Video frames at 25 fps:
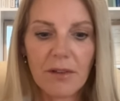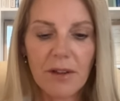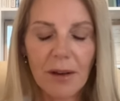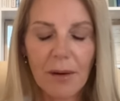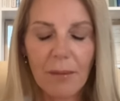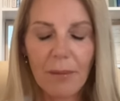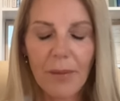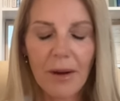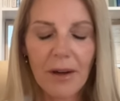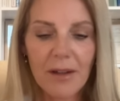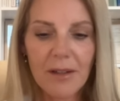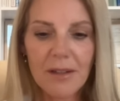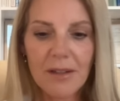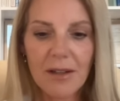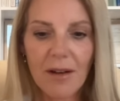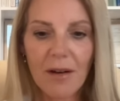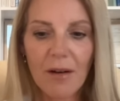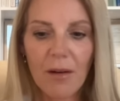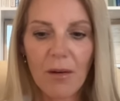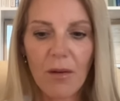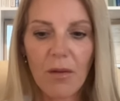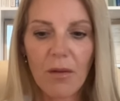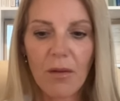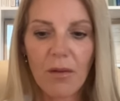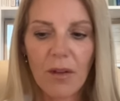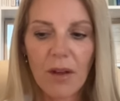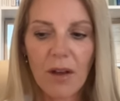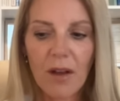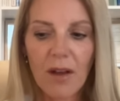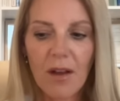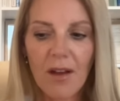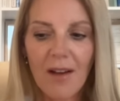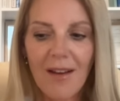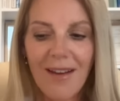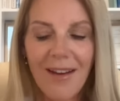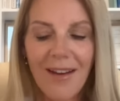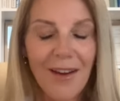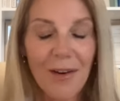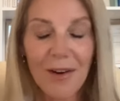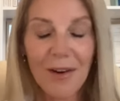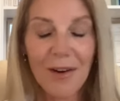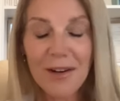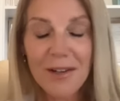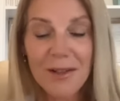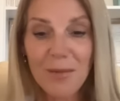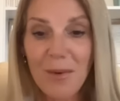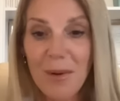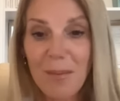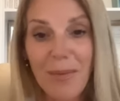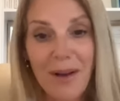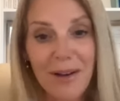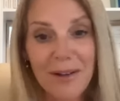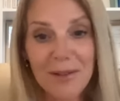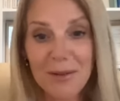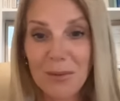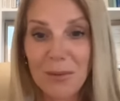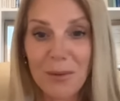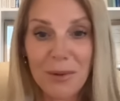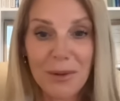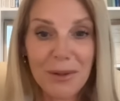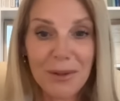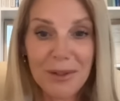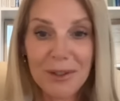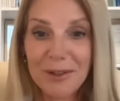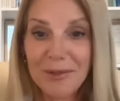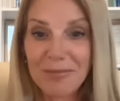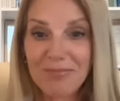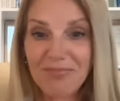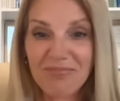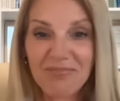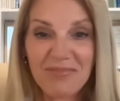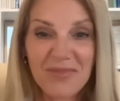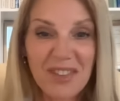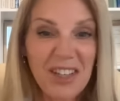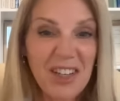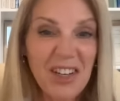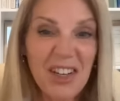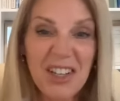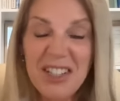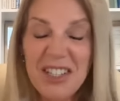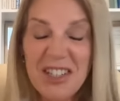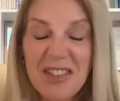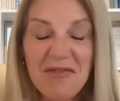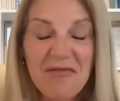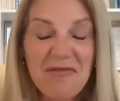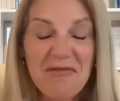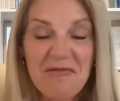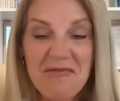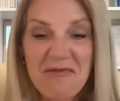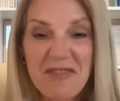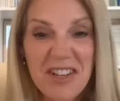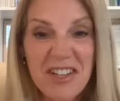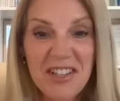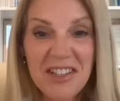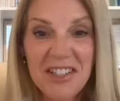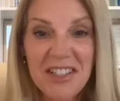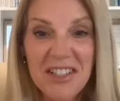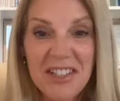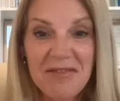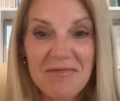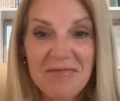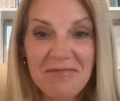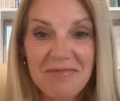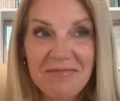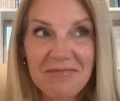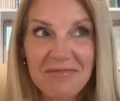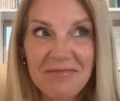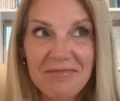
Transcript: get back to health. And I just went back to work and I didn't really